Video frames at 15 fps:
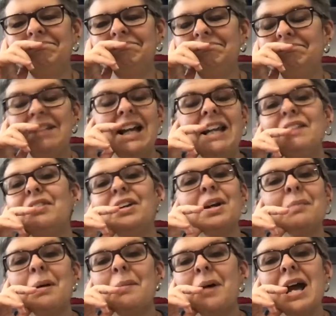
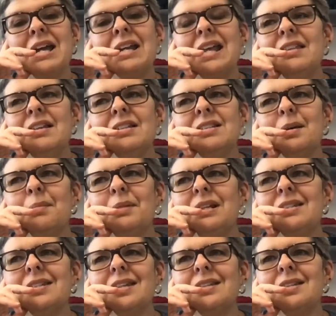on my mind, and then somebody
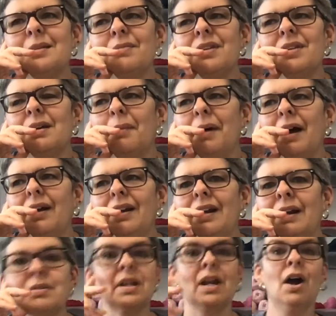said something about it, and
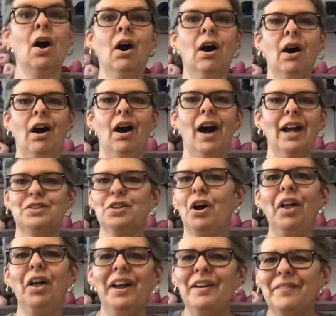I was like, oh, I
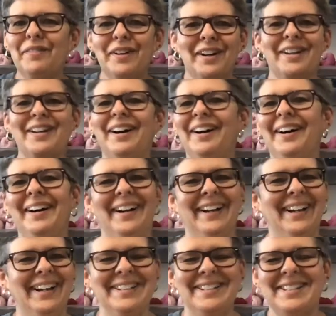totally
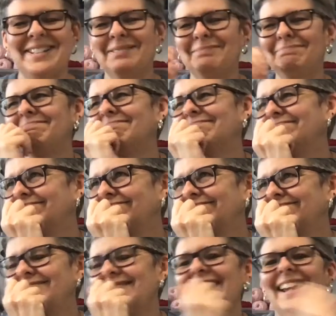forgot.
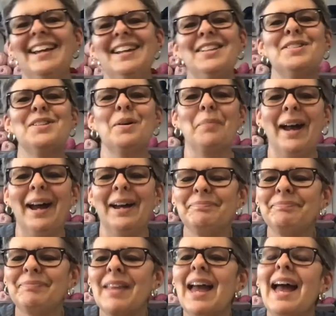So bad.
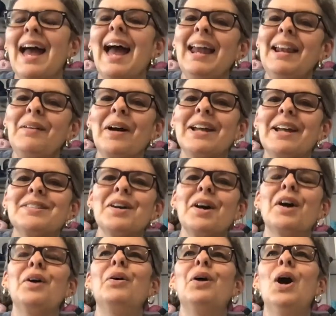Anyway,
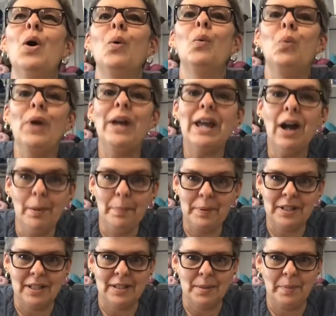so we are
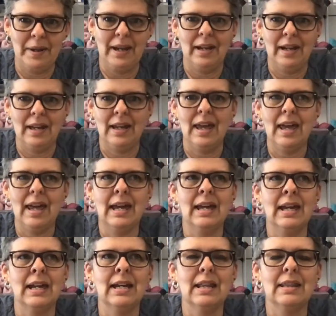participating
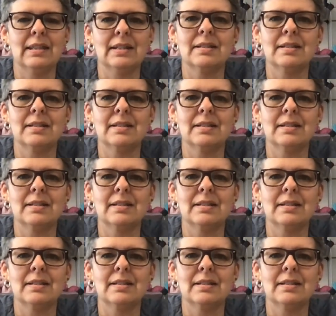in the